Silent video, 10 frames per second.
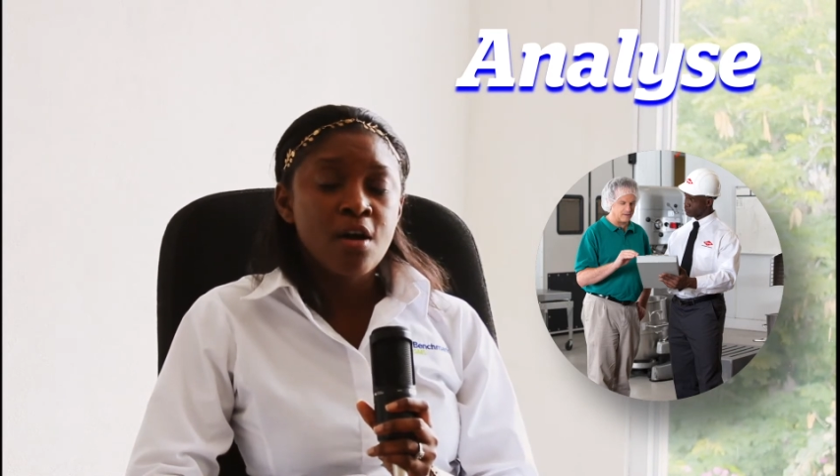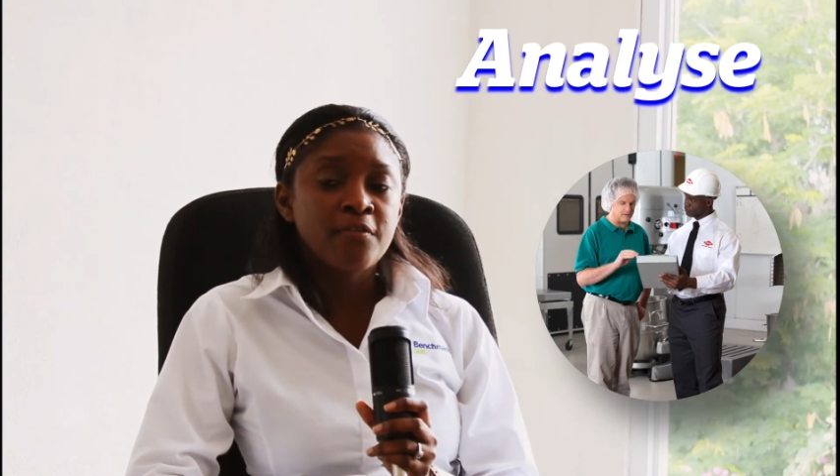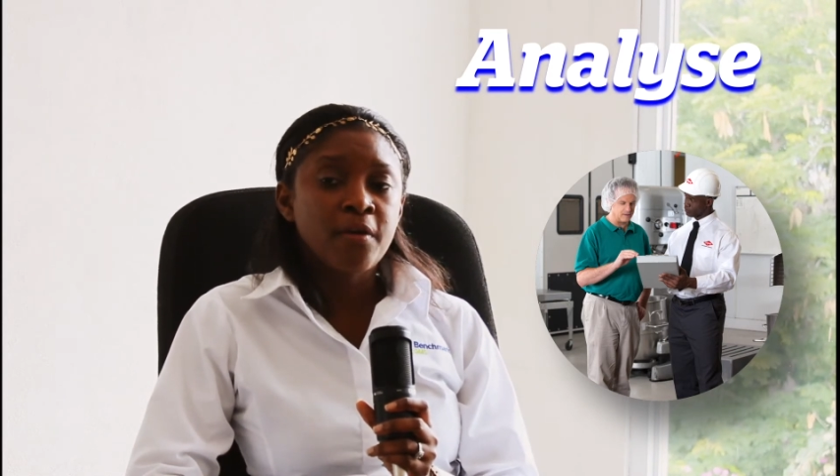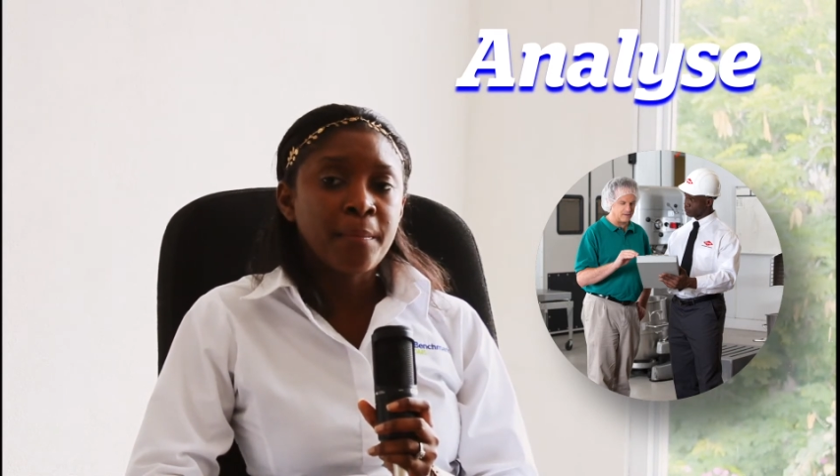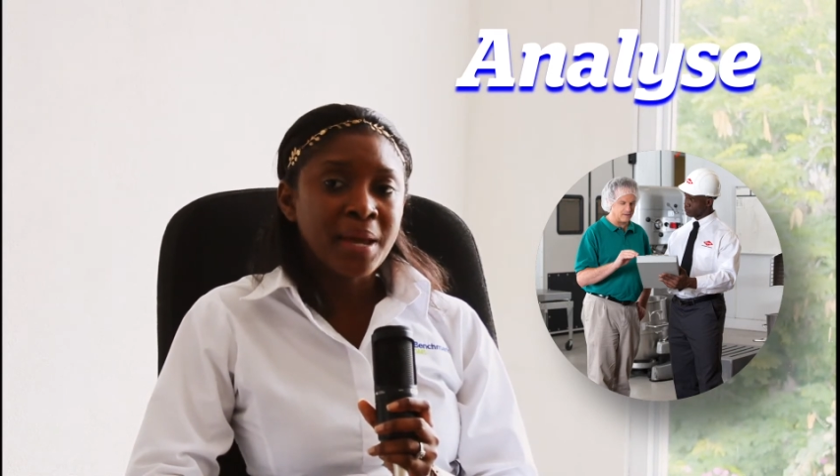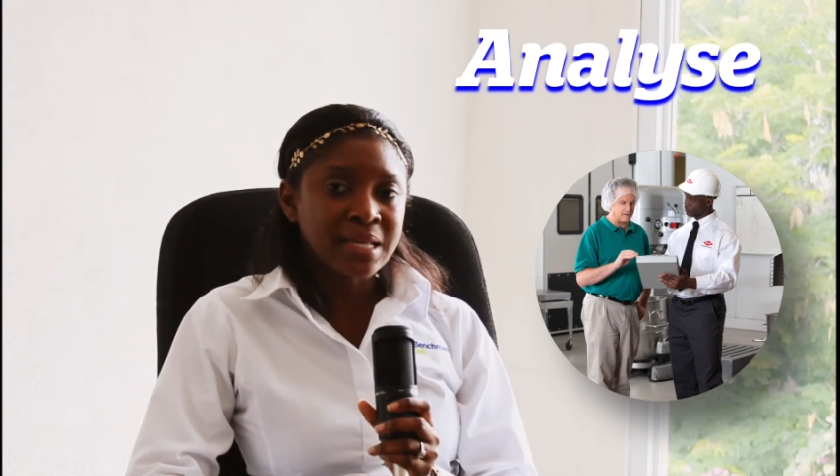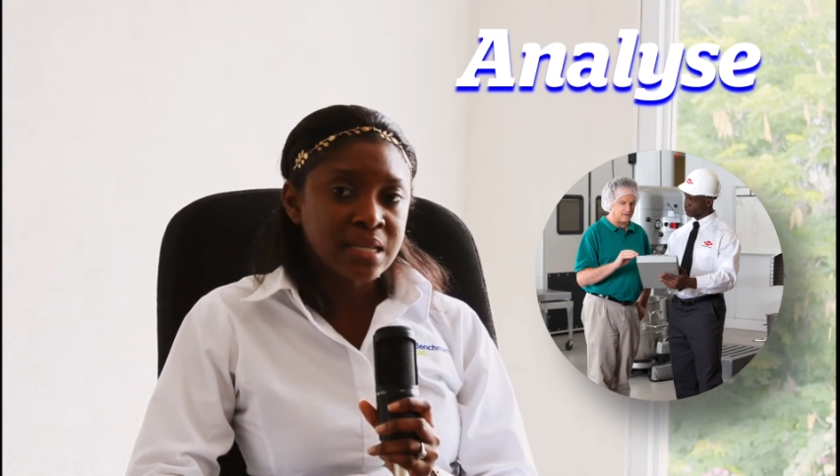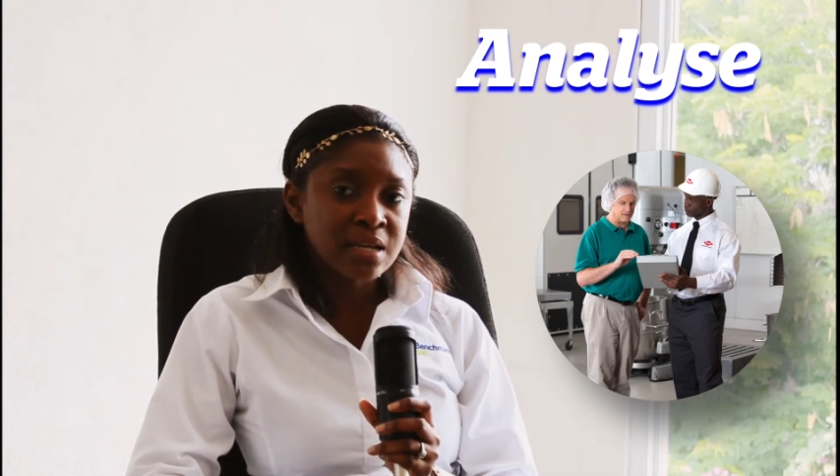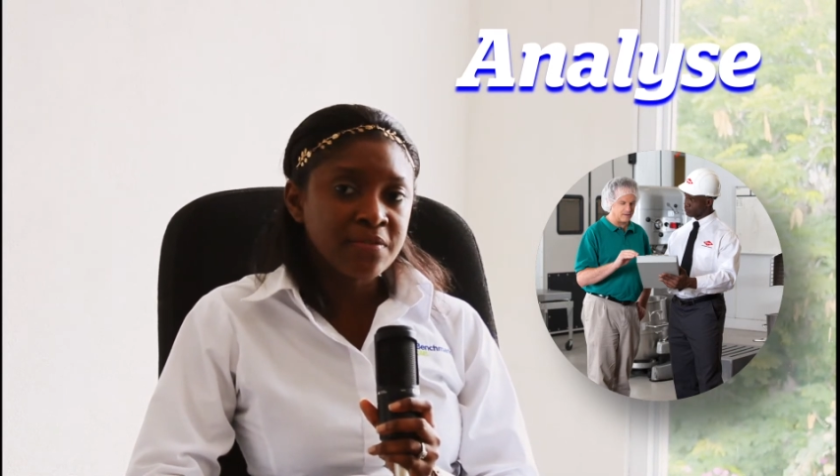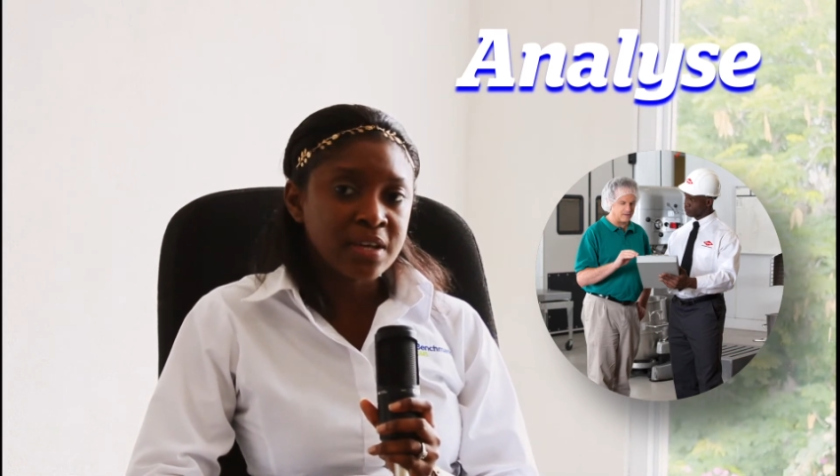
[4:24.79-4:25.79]
for
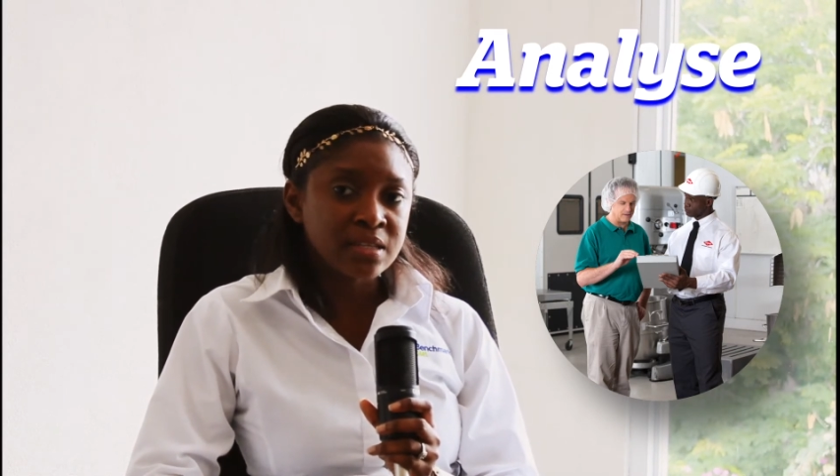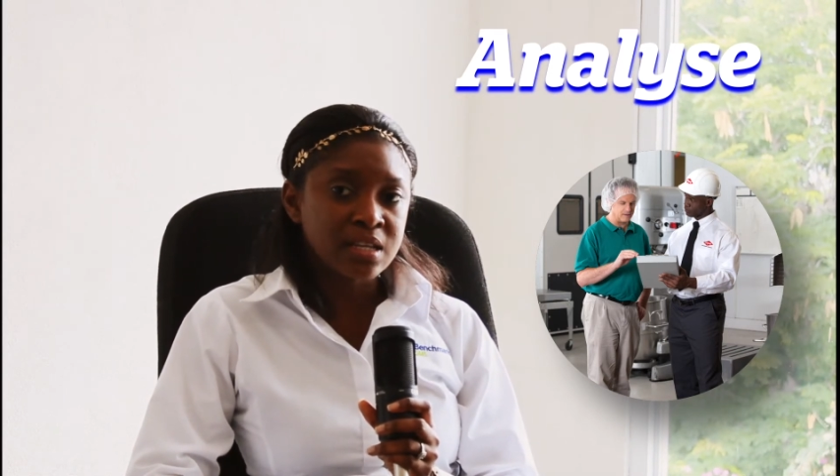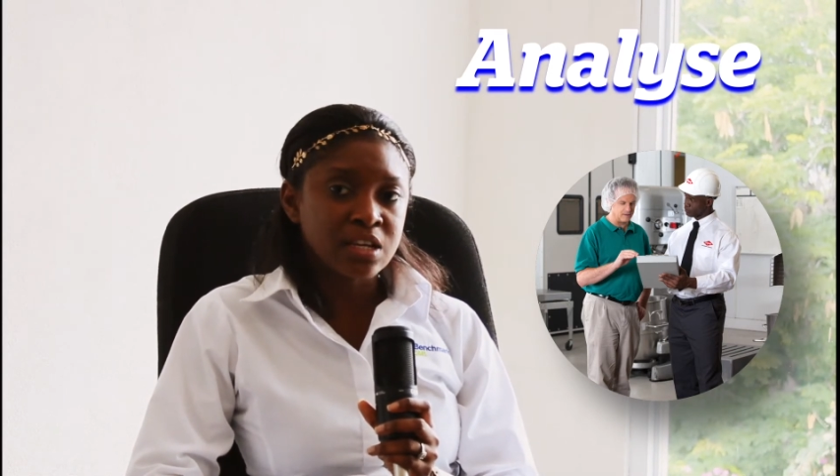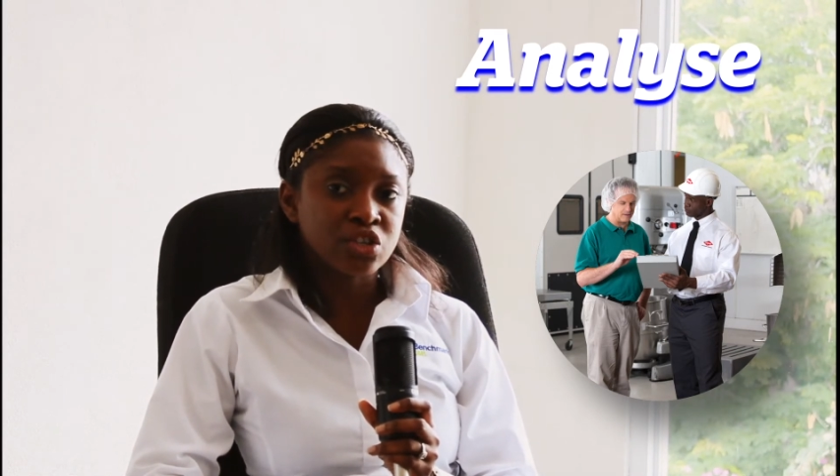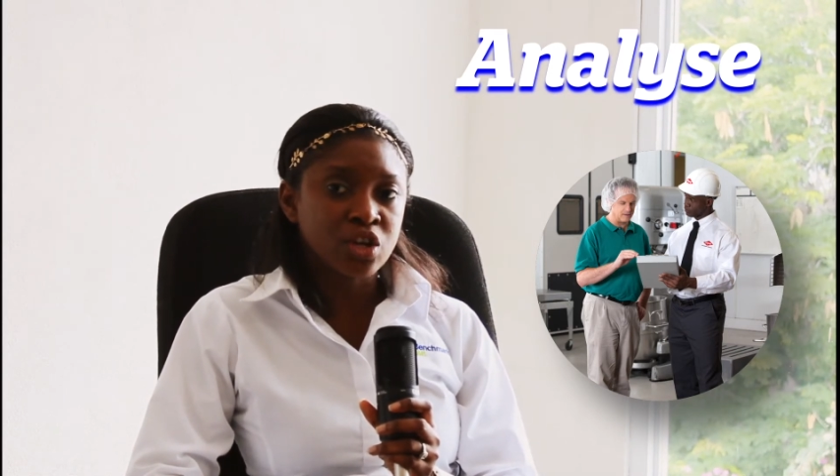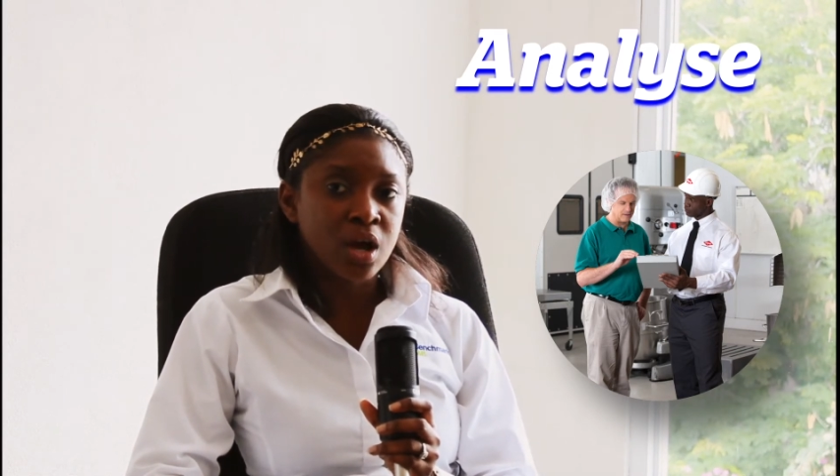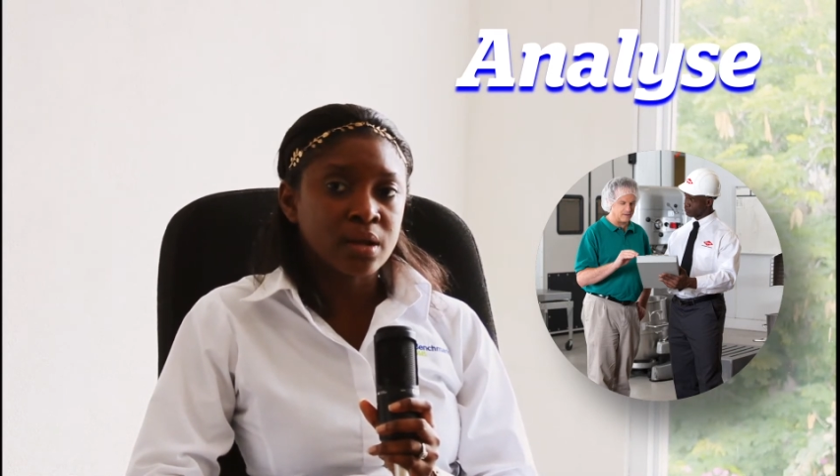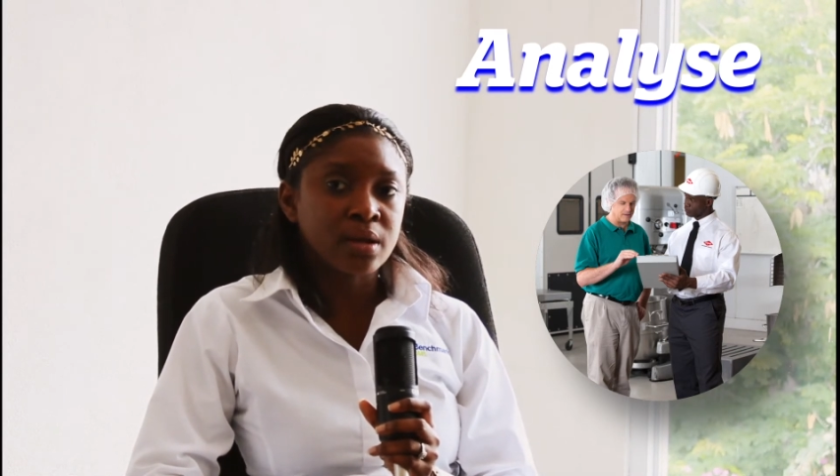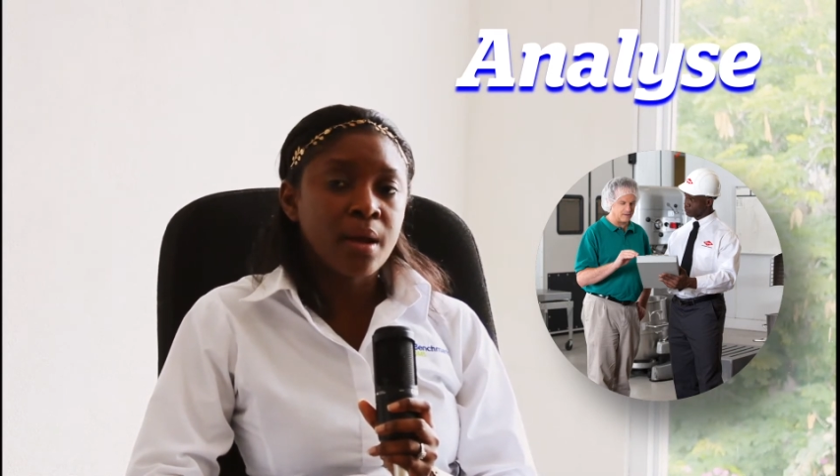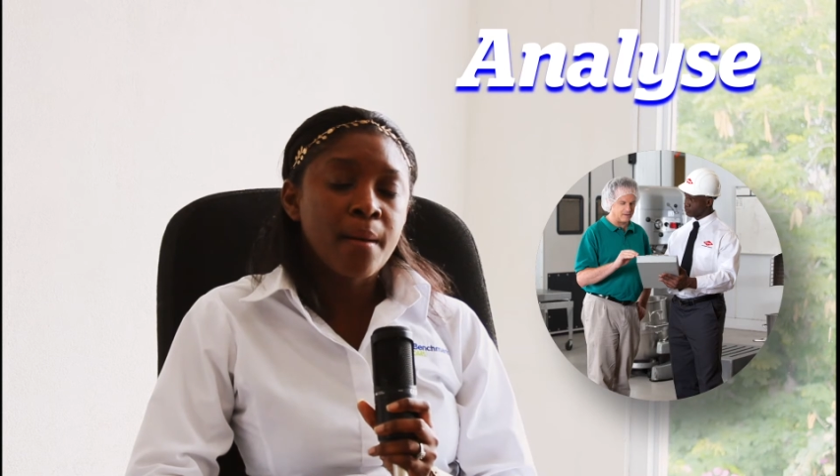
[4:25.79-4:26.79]
pest infestation,